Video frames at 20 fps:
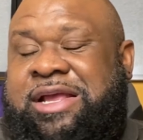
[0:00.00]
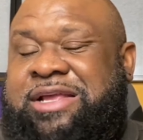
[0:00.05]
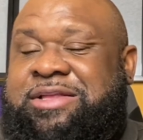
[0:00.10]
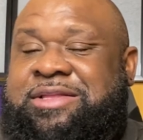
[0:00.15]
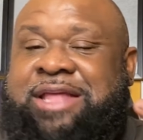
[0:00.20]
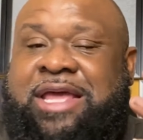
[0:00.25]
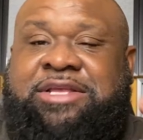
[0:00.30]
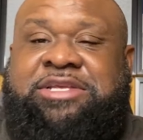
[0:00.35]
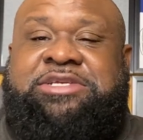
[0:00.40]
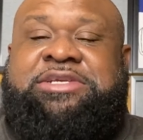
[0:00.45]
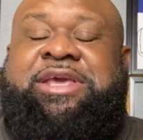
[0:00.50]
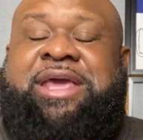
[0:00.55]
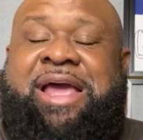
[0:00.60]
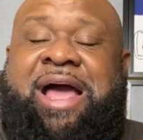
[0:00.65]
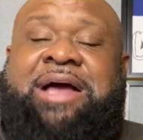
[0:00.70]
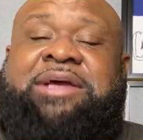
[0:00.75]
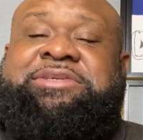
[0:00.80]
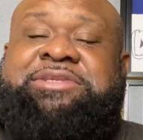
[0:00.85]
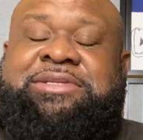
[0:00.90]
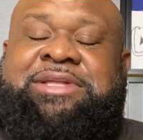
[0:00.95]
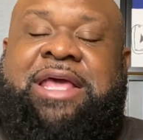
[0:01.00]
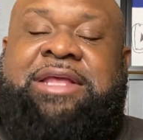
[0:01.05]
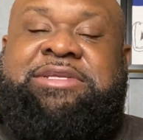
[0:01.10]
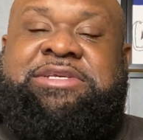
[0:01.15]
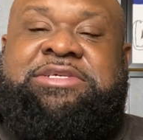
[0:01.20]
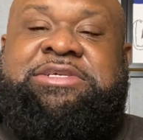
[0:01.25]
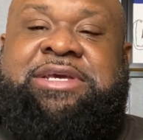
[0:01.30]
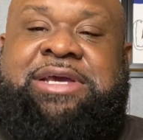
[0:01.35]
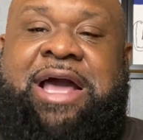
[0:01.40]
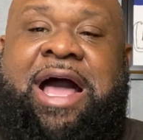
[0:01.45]
they just const they
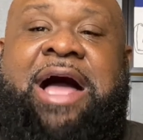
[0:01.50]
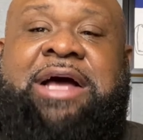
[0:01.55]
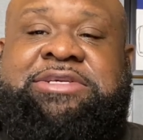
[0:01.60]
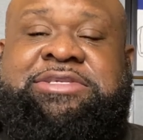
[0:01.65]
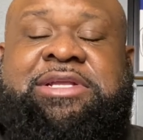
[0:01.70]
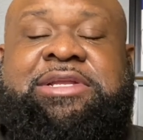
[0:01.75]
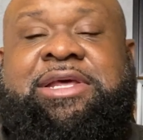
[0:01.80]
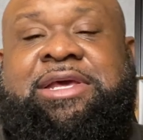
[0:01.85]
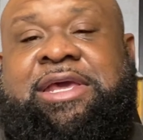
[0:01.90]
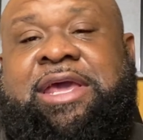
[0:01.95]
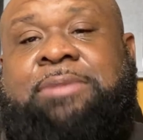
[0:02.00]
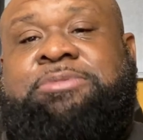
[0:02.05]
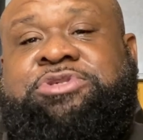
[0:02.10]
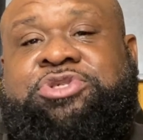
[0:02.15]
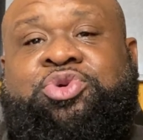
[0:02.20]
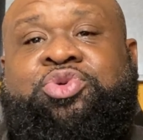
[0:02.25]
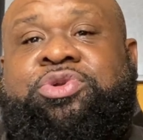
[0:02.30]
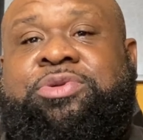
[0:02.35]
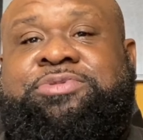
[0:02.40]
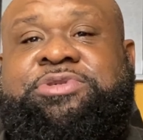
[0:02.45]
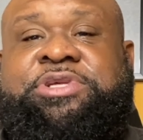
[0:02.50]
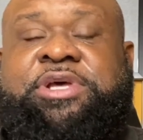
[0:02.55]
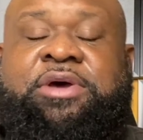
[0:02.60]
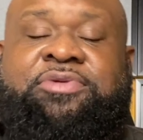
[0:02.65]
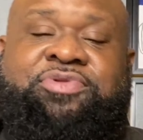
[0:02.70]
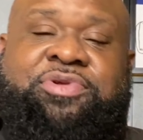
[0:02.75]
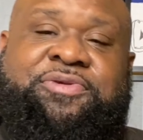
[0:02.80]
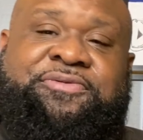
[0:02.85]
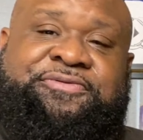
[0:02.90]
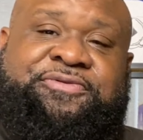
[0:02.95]
just constantly kept shooting
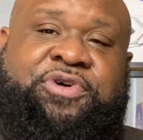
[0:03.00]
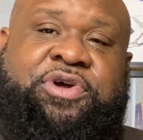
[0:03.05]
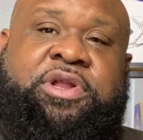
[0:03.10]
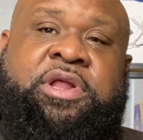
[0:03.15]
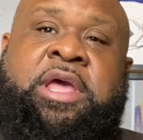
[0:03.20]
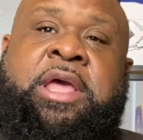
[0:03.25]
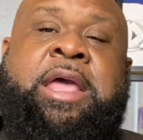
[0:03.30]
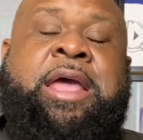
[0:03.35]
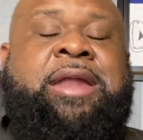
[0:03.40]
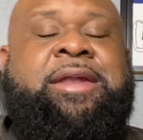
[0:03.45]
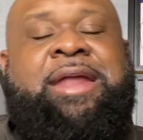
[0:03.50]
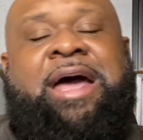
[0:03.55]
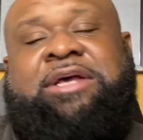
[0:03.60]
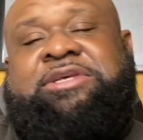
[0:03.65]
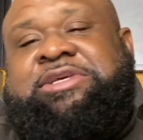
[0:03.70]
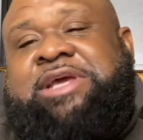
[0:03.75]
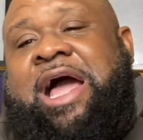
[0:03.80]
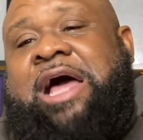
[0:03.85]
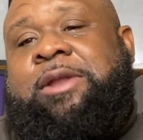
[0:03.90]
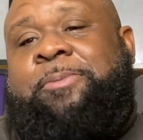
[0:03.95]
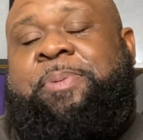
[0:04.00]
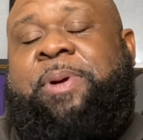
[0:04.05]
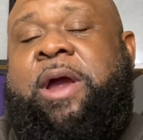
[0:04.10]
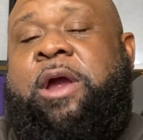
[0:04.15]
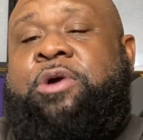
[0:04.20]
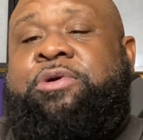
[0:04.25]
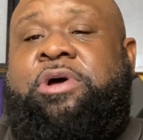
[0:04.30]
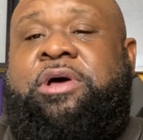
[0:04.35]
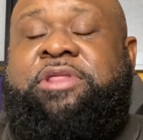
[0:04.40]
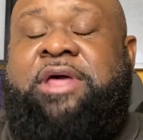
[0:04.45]
themselves in the foot. Now, Skyler Perry,
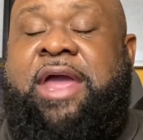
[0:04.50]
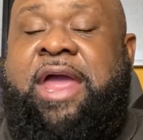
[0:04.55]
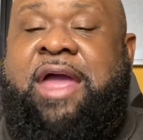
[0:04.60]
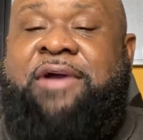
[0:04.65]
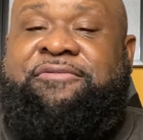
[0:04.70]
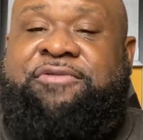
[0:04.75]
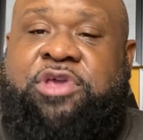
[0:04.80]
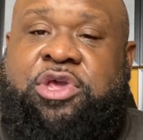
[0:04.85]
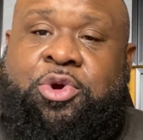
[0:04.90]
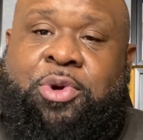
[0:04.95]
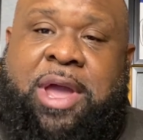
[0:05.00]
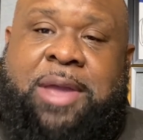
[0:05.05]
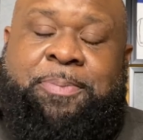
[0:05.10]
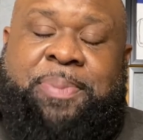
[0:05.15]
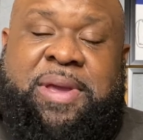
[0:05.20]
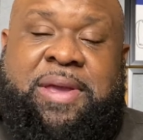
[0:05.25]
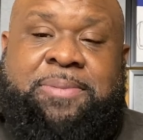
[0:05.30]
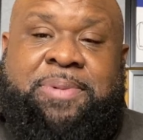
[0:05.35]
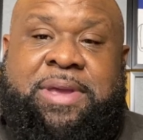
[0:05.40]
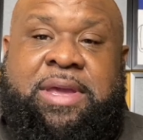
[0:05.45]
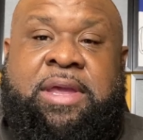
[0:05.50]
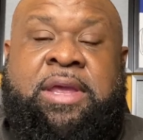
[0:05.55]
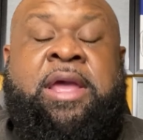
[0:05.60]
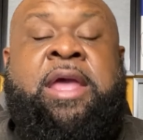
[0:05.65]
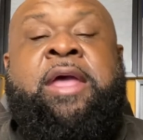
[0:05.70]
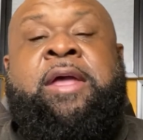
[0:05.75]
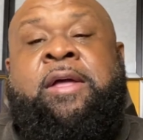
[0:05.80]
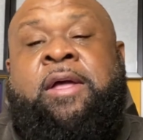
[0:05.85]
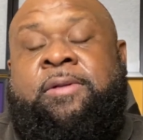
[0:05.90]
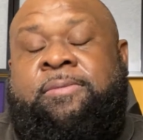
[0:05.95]
on the other hand, for UAPB,
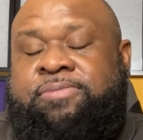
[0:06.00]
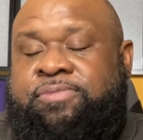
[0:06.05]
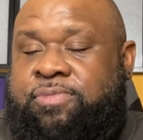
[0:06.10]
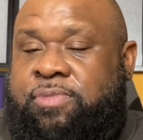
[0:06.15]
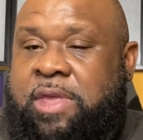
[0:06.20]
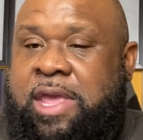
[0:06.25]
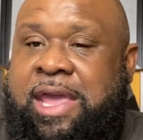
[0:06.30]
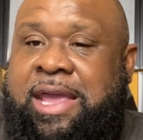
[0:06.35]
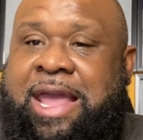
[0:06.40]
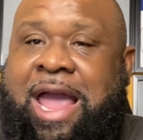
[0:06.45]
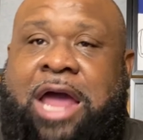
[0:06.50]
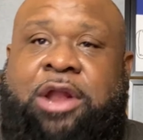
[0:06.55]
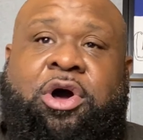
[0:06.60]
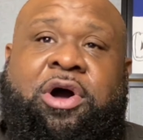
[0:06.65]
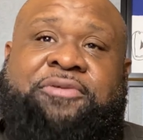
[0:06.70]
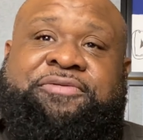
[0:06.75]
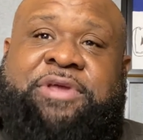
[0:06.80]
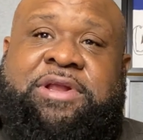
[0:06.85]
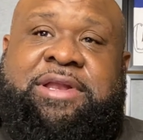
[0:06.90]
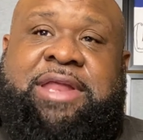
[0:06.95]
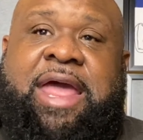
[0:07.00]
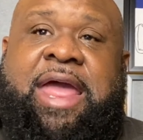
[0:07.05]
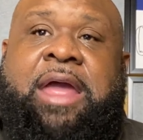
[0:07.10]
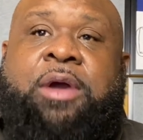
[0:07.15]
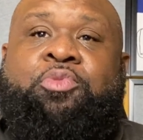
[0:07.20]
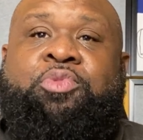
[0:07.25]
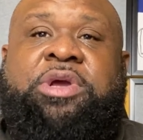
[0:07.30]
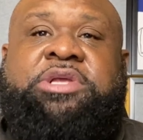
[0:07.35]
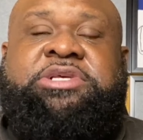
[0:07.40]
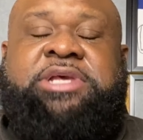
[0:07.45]
he got off the day
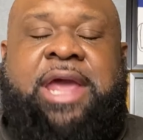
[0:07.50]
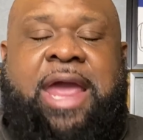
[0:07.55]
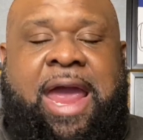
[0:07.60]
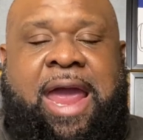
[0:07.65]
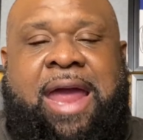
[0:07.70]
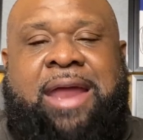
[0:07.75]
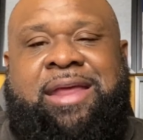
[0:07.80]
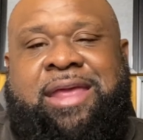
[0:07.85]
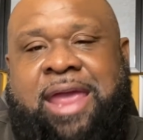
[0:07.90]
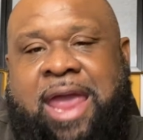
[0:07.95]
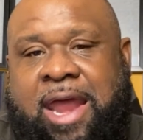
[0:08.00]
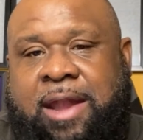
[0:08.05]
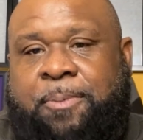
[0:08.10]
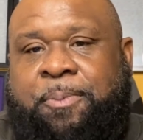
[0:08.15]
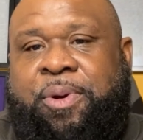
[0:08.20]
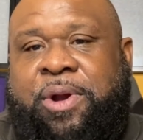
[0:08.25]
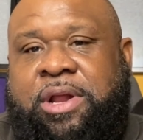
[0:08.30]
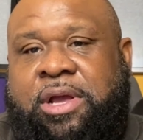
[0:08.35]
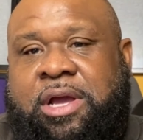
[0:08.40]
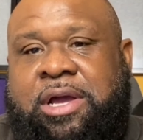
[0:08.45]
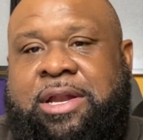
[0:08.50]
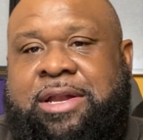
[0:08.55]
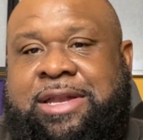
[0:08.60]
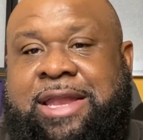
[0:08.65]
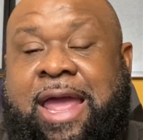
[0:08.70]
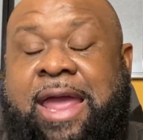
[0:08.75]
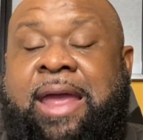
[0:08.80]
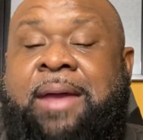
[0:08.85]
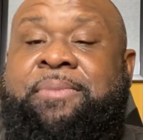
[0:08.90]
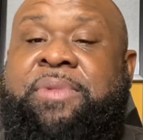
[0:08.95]
in which he had he had a pretty good
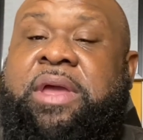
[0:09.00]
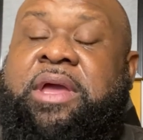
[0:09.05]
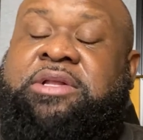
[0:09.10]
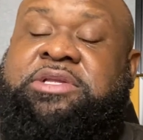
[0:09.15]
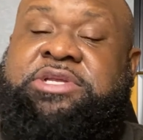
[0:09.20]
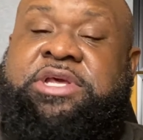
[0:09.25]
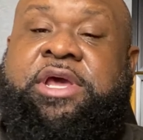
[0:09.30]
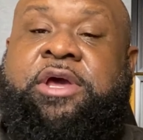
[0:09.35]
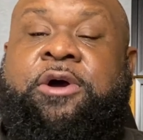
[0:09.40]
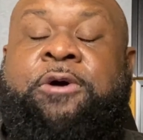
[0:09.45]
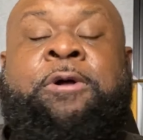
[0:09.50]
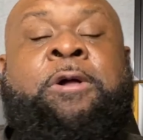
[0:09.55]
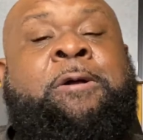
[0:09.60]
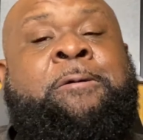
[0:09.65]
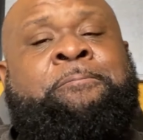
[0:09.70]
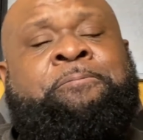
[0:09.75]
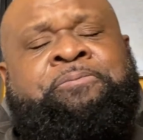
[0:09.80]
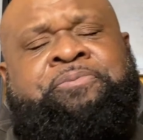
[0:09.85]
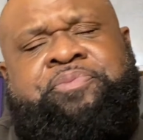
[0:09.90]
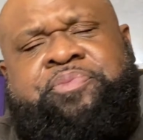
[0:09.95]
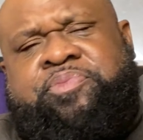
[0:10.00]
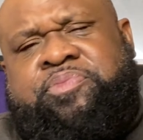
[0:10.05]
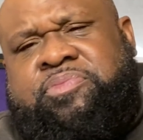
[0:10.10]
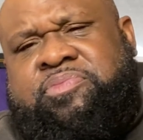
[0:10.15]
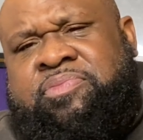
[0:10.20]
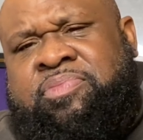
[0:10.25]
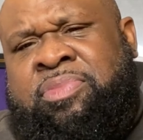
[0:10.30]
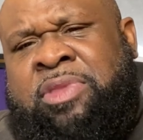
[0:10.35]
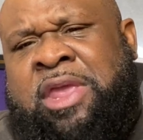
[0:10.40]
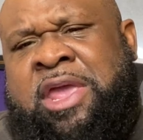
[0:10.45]
day. I mean, until
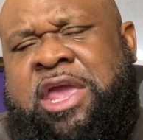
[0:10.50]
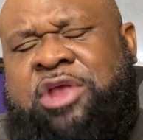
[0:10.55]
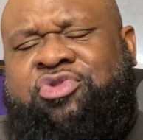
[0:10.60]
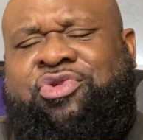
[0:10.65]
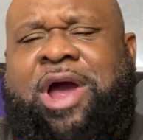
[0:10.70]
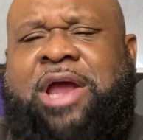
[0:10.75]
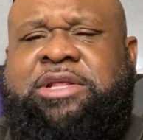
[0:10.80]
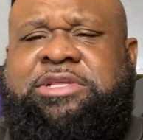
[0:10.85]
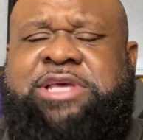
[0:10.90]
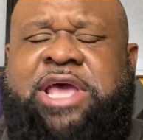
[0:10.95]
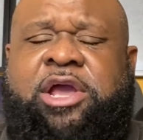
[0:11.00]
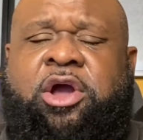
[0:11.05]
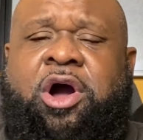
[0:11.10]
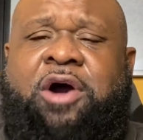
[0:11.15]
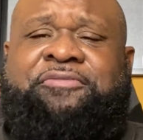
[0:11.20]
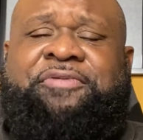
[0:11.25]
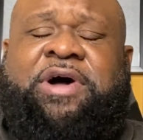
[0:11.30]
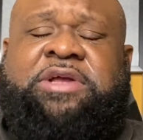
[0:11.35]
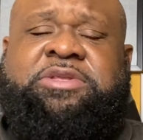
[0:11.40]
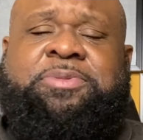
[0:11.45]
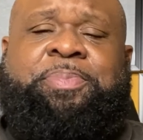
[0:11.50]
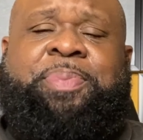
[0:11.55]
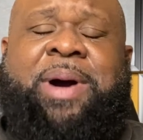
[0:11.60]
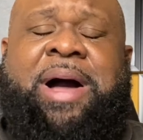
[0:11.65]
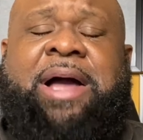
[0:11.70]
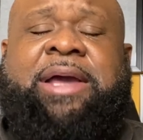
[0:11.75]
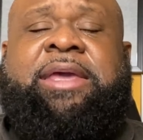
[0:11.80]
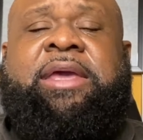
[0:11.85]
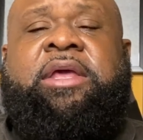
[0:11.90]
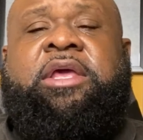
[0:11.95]
he tried to take off out the
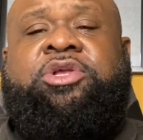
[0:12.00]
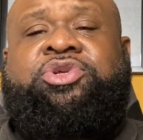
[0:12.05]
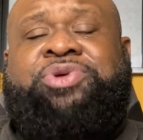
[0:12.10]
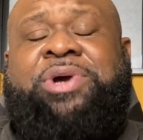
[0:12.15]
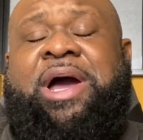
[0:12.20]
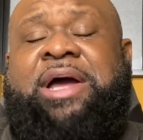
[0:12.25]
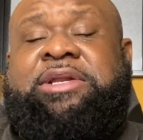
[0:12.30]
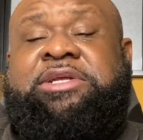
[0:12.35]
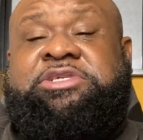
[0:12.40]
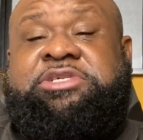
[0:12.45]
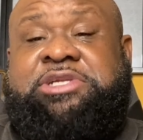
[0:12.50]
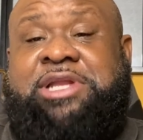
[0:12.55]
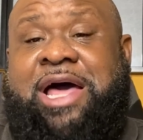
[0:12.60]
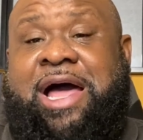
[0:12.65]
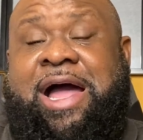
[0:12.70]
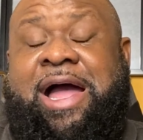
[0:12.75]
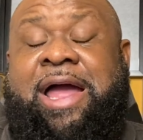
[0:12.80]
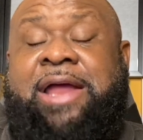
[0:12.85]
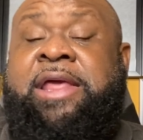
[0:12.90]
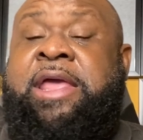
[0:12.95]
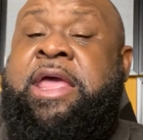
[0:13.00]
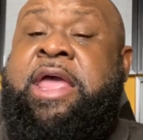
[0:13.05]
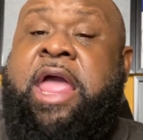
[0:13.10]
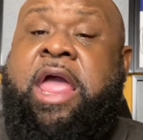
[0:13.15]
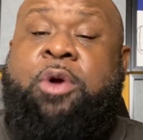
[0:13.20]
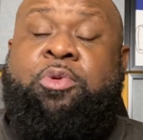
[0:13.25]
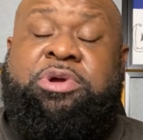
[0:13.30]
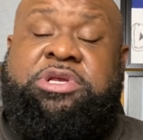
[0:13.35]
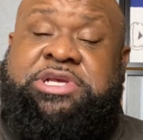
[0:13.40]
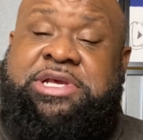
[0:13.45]
pocket, he tried to slide,
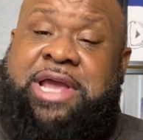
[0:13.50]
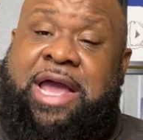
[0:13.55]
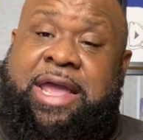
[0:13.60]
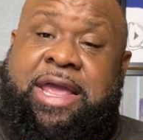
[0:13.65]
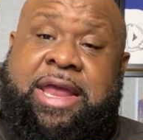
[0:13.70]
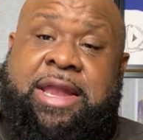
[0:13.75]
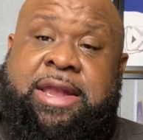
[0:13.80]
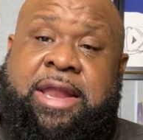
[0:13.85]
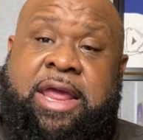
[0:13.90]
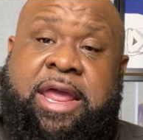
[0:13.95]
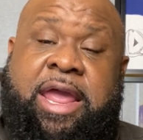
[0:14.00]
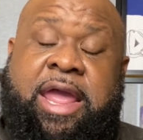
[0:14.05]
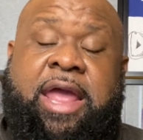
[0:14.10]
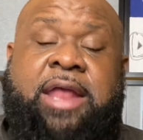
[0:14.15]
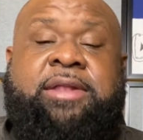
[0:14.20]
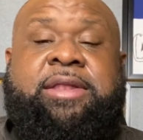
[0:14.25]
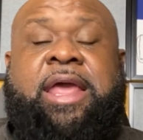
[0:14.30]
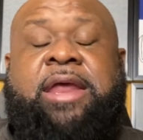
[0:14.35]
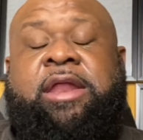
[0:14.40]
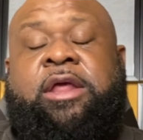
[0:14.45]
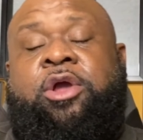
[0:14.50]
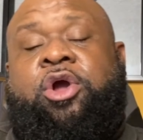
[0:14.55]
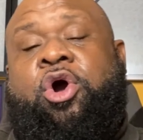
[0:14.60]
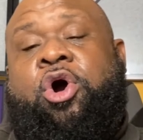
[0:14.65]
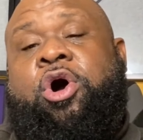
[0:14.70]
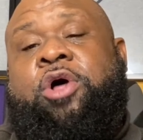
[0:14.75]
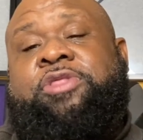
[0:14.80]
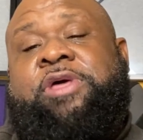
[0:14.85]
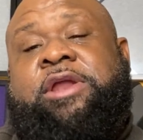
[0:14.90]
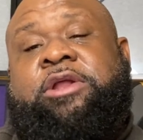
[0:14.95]
in which he got hit in the head. They didn't
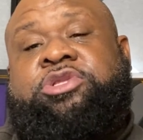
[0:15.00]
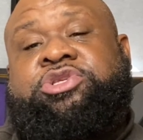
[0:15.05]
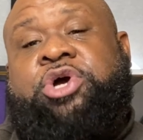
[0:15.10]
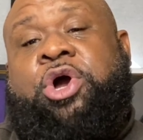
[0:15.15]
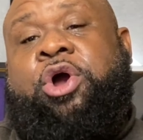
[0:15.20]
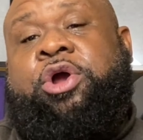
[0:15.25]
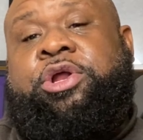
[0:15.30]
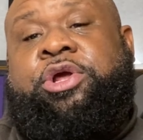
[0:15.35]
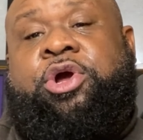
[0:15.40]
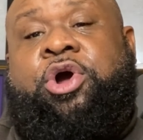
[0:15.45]
call that a targeting